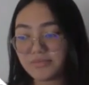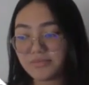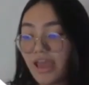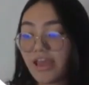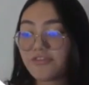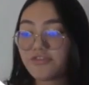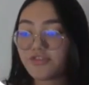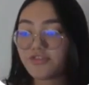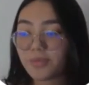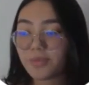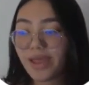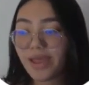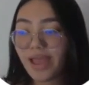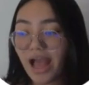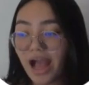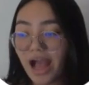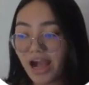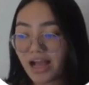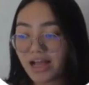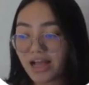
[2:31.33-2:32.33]
And for my
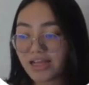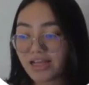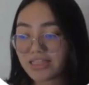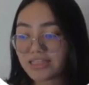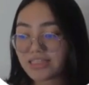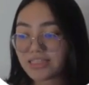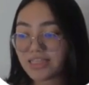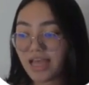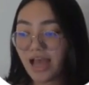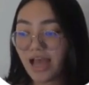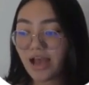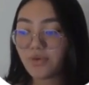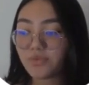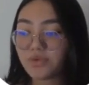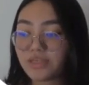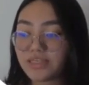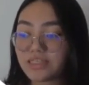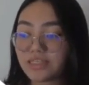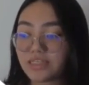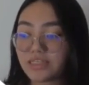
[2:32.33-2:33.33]
ACADS,
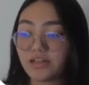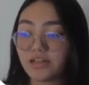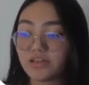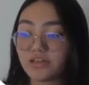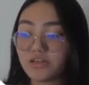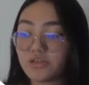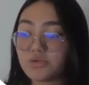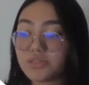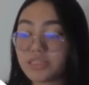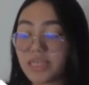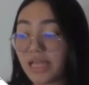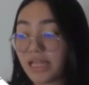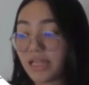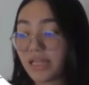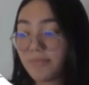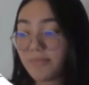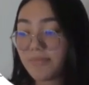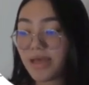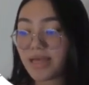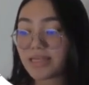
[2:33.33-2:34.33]
we still use
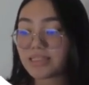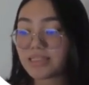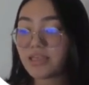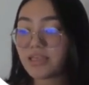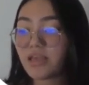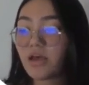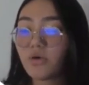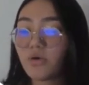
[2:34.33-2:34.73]
LMS,